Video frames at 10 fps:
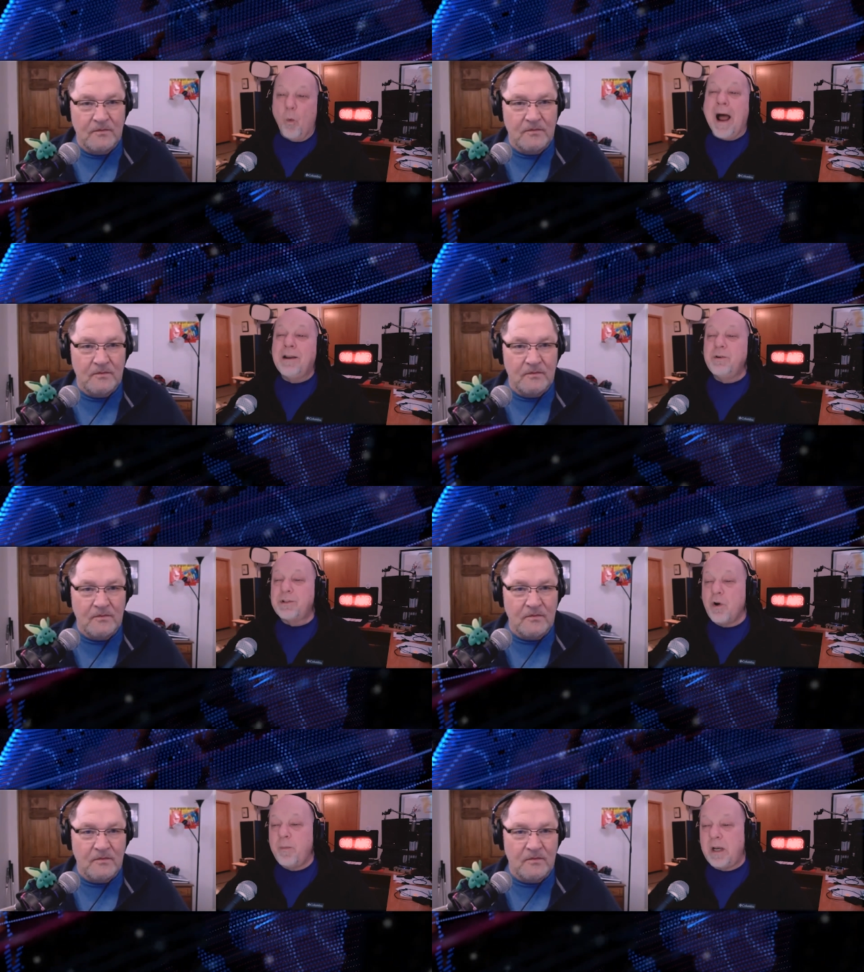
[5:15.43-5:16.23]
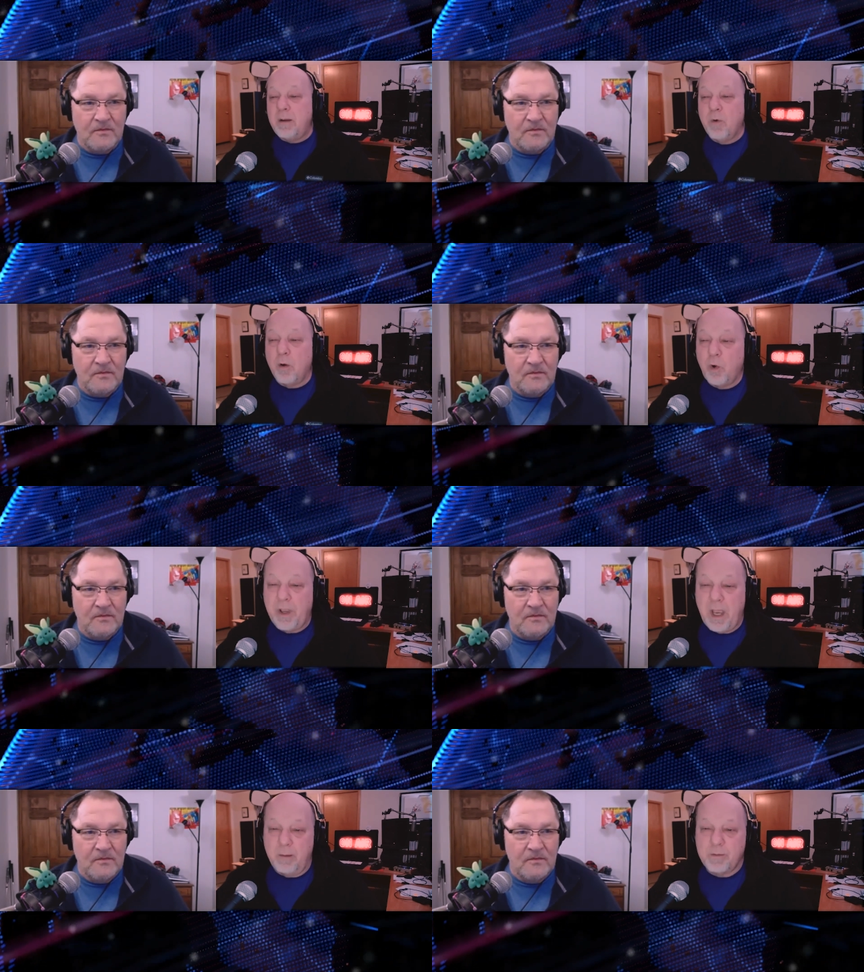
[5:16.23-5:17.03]
Speaker 1: Why do so many mobile
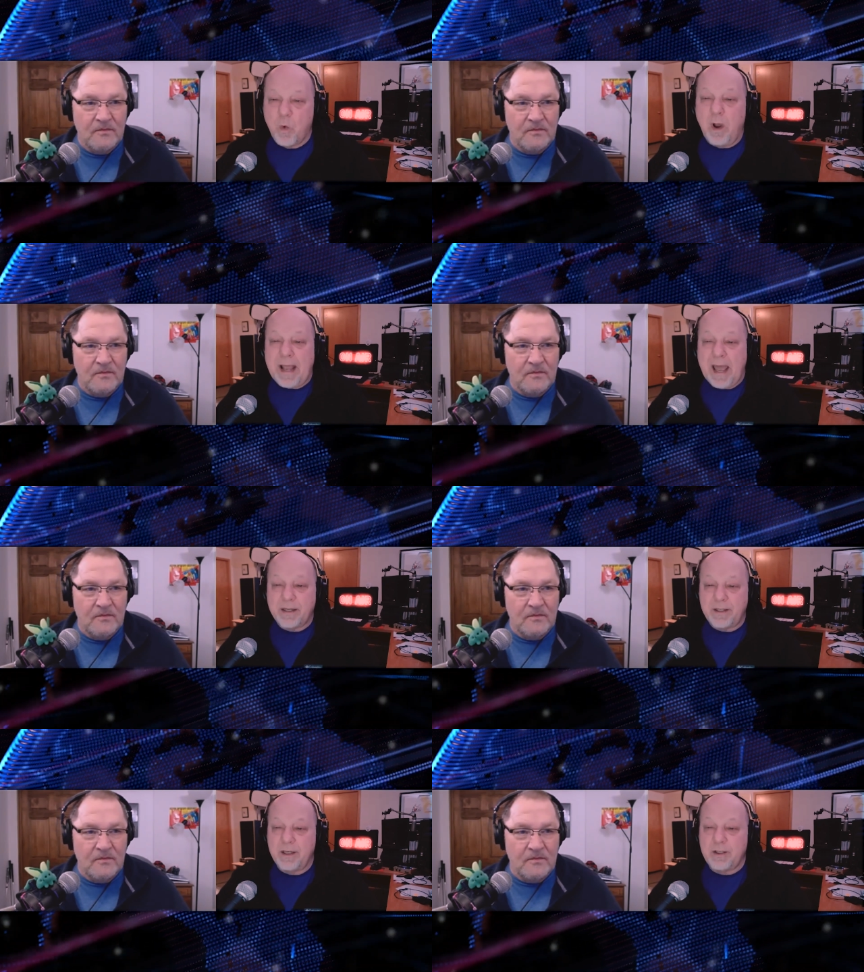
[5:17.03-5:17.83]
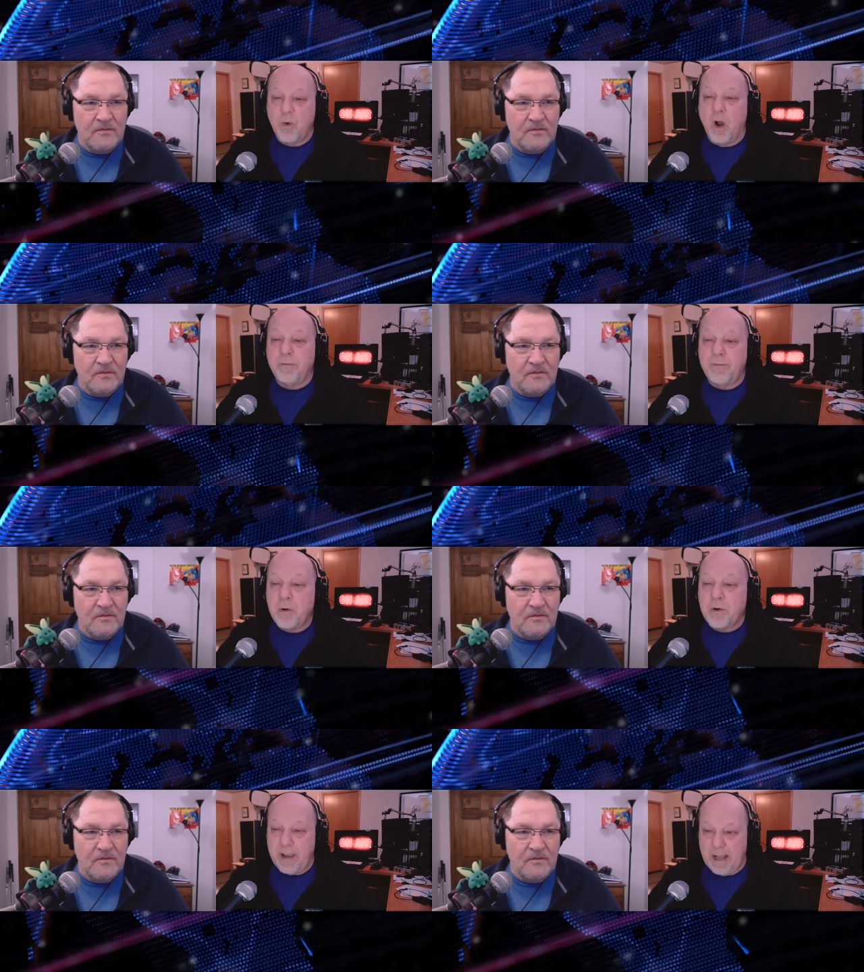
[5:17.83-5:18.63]
games want access to all
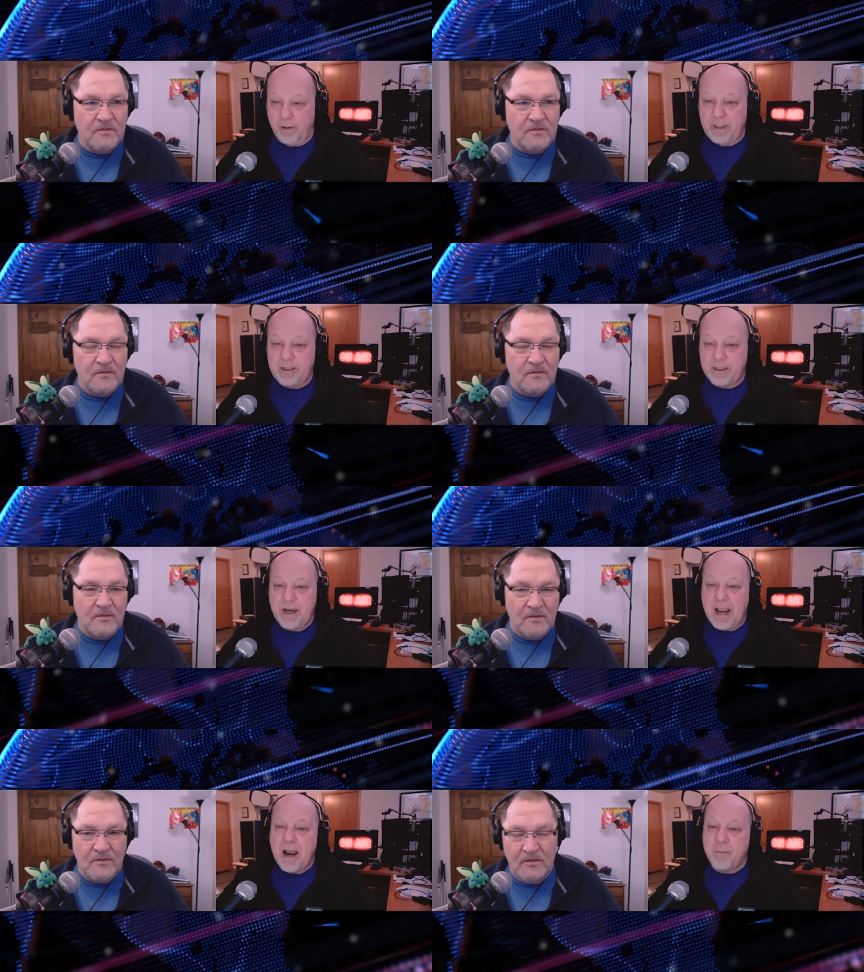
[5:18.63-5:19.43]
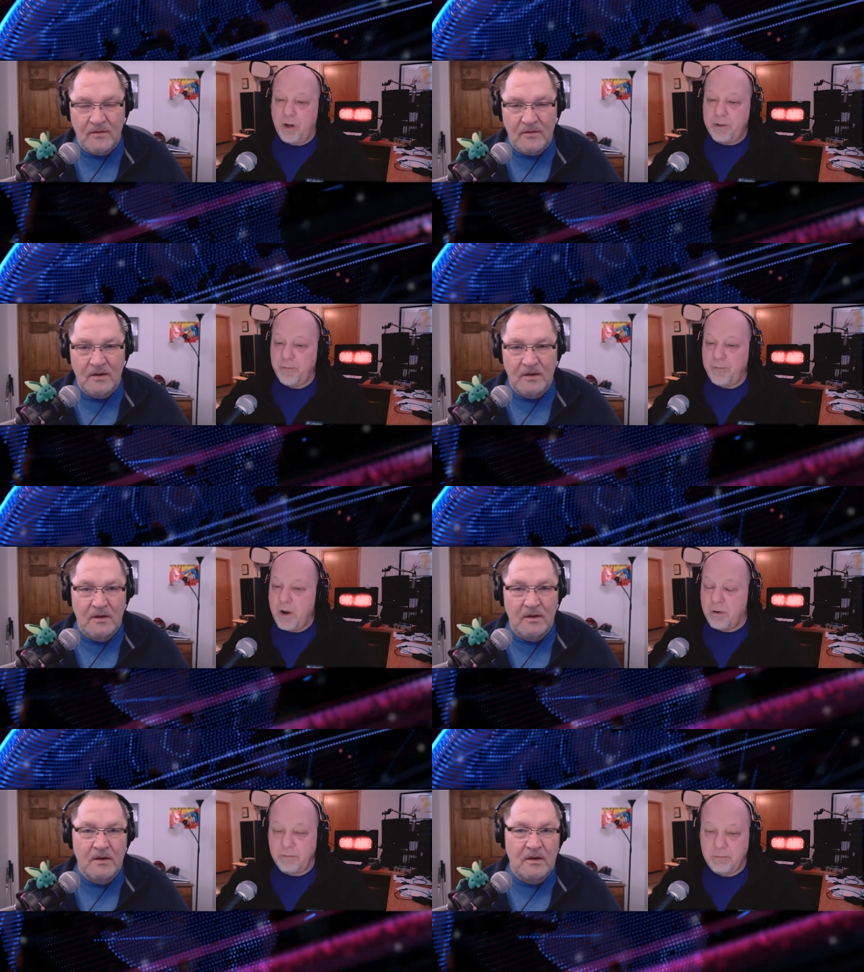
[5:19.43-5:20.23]
photo galleries and camera on your
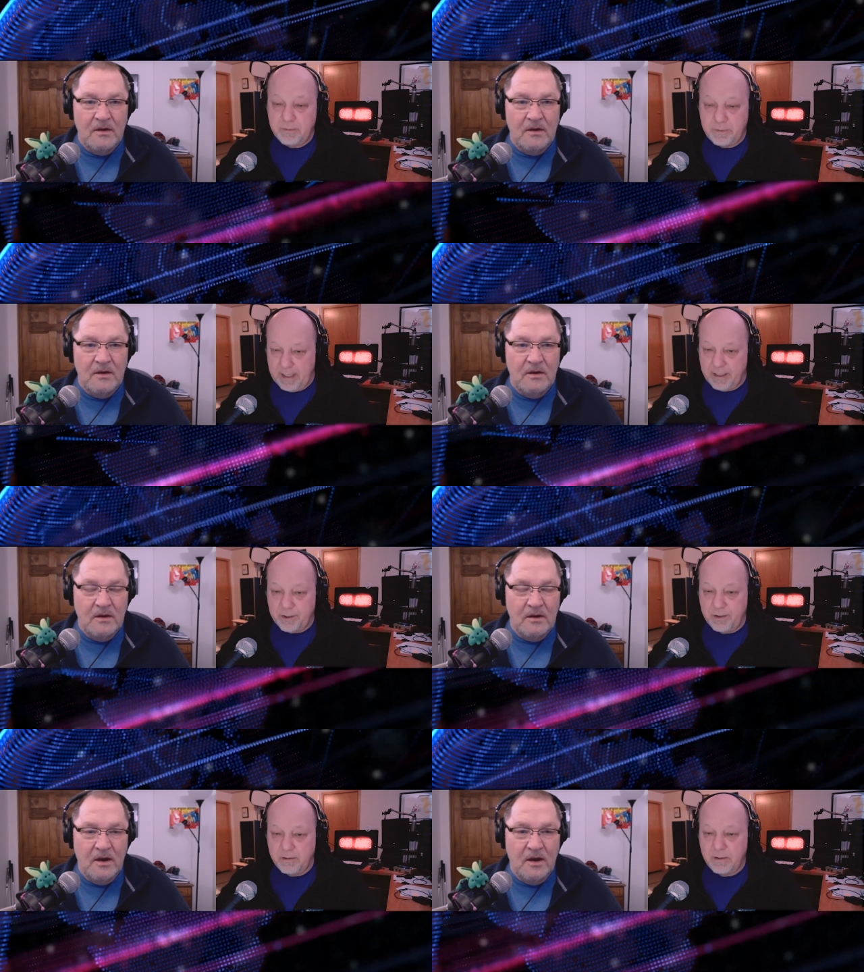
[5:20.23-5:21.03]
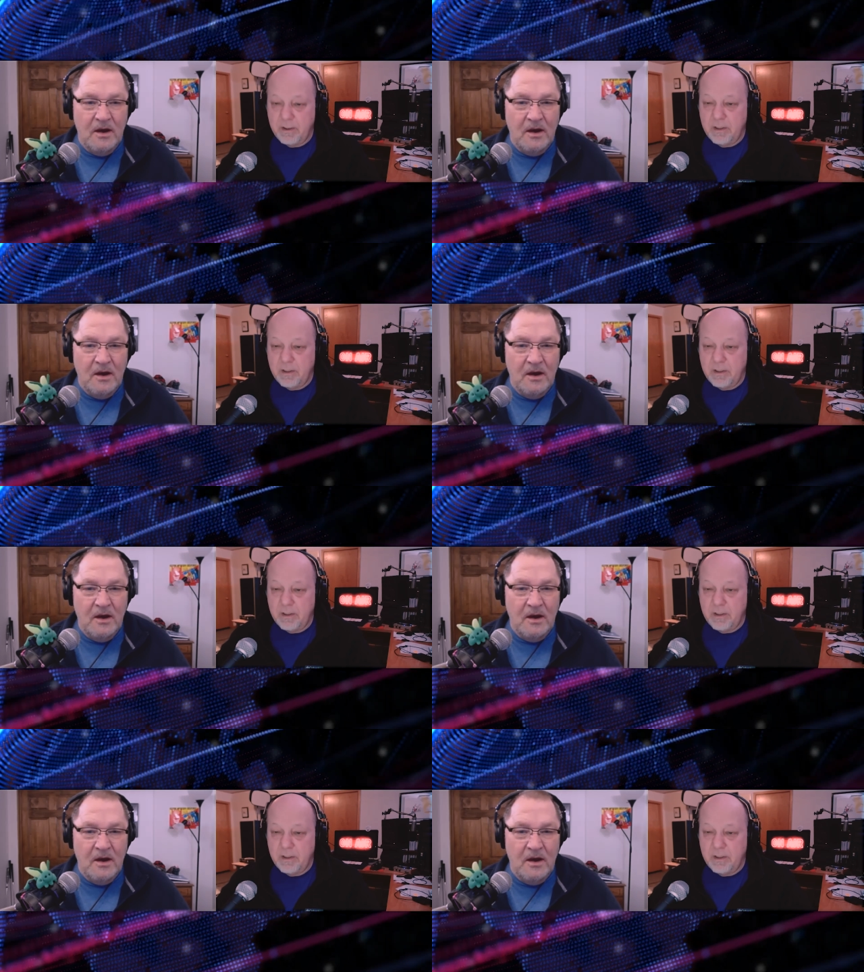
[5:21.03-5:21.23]
phone? The answer?